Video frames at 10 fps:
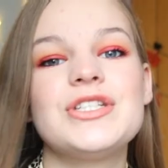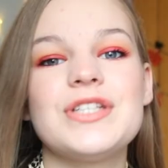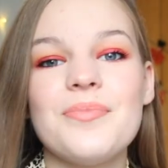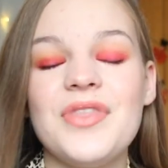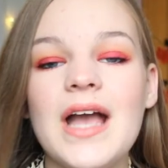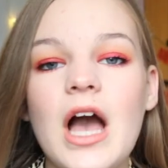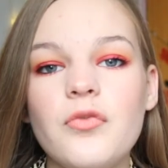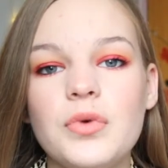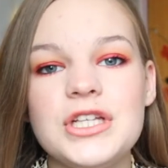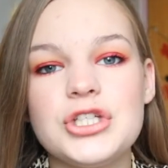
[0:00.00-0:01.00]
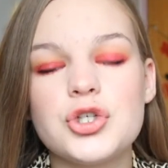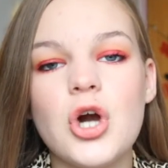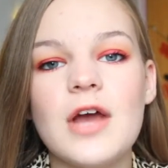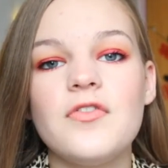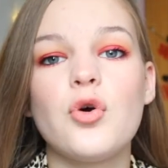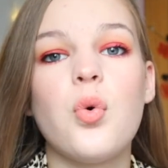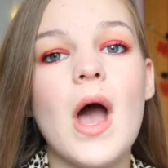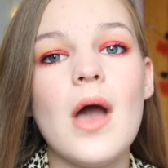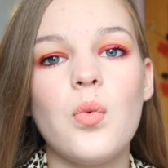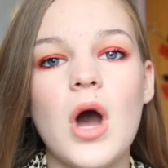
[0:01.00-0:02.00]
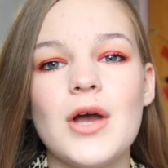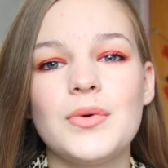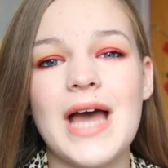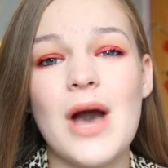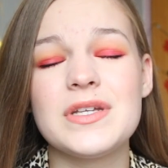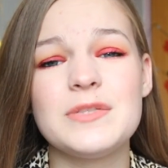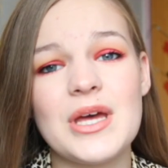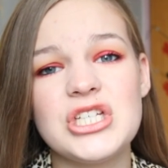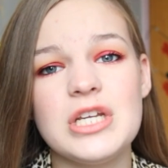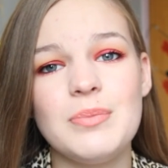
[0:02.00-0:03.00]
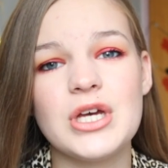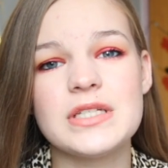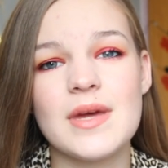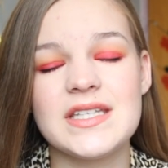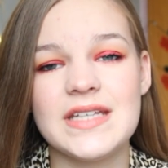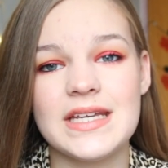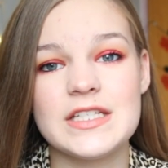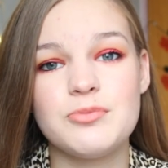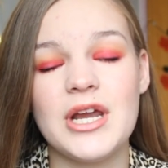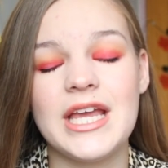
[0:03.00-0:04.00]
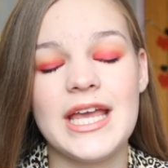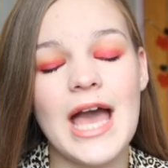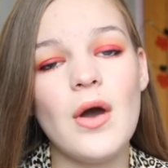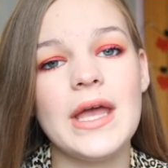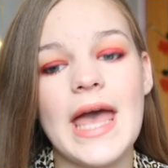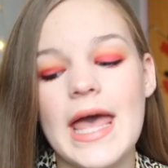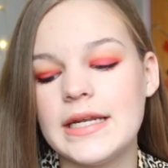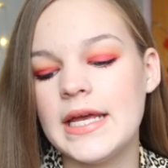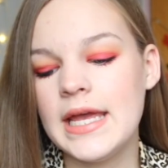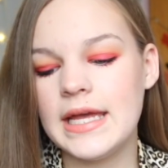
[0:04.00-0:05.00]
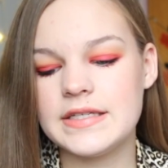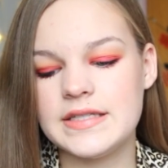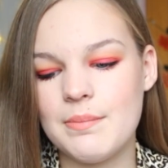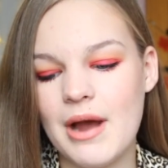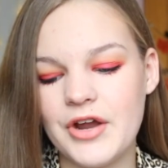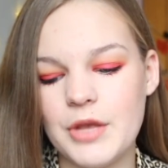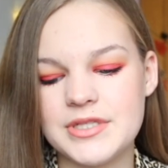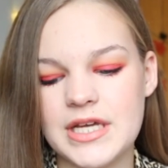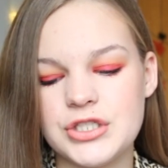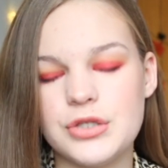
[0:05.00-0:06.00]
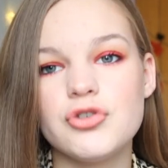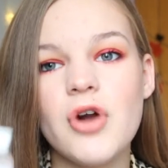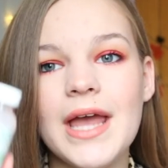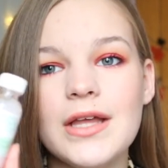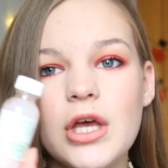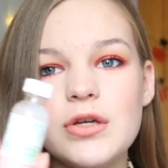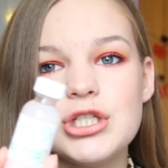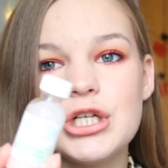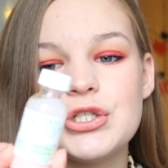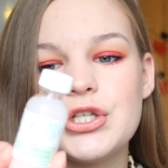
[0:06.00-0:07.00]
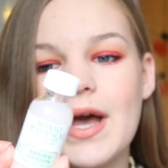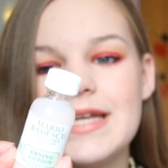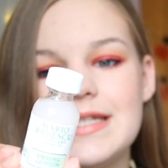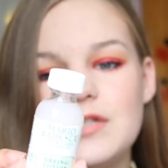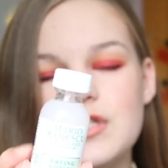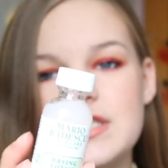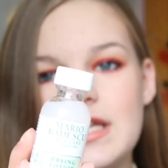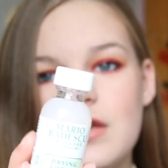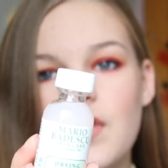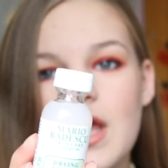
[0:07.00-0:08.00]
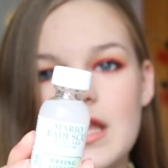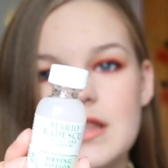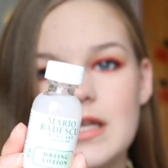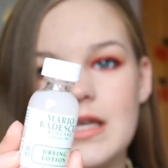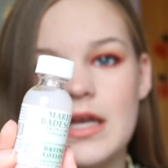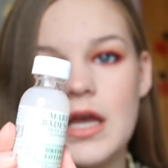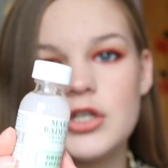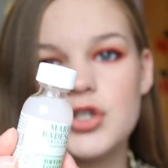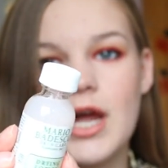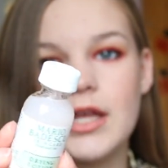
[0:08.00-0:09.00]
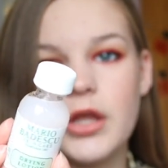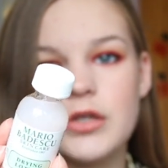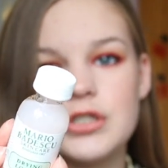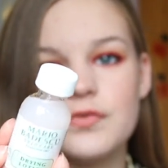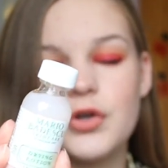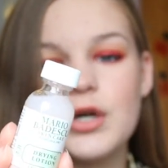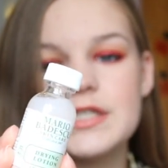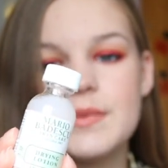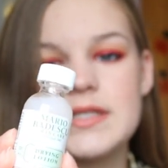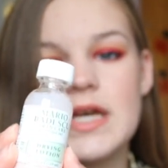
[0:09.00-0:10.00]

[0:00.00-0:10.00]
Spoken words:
Something I've wanted to try for quite a while now, especially because my skin is breaking out again, is the Mario Badescu drying lotion. So I did receive the drying lotion for Christmas.